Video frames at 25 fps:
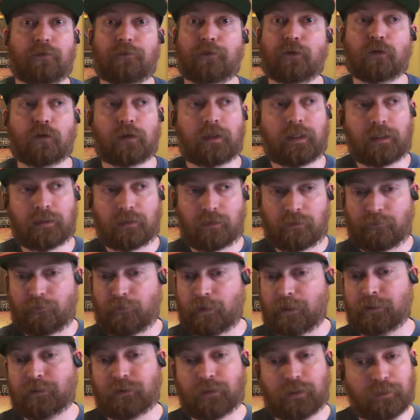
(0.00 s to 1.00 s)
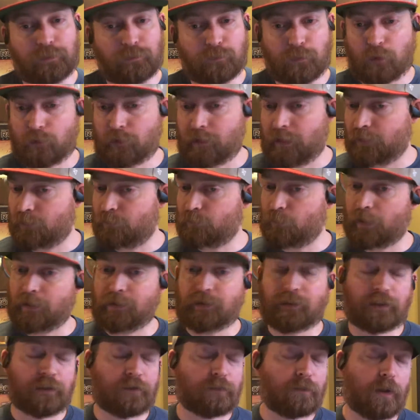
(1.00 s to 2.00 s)
If you look at the franchise mode, yes,
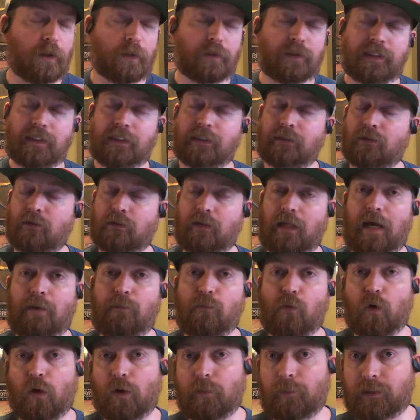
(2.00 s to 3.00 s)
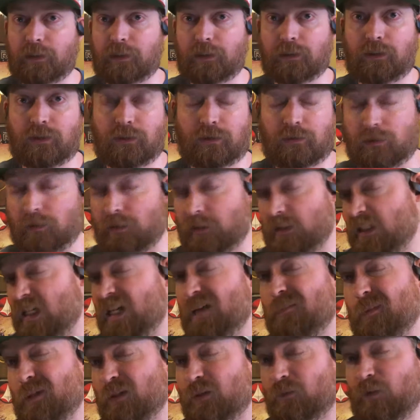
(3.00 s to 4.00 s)
franchise mode needs a lot more, but this is the
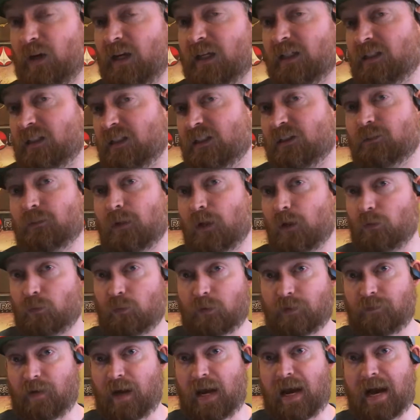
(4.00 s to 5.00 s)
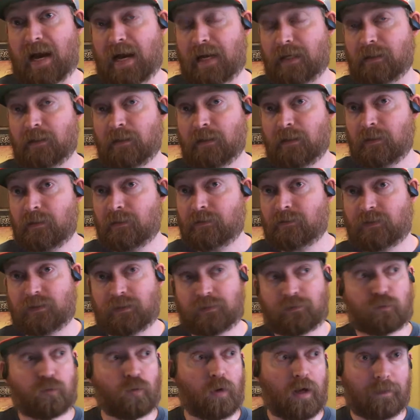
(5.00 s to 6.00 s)
deepest franchise mode we've had
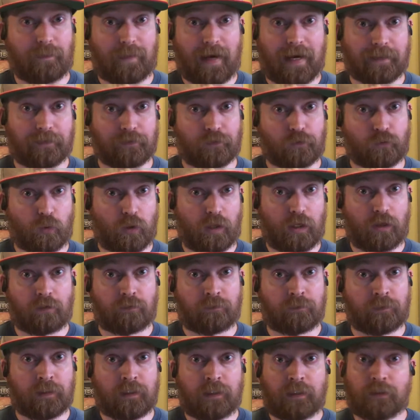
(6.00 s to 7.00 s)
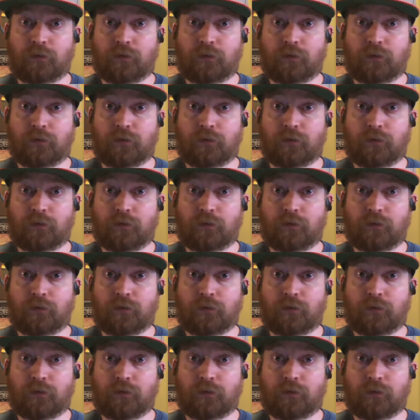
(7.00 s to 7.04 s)
since, Madden 12?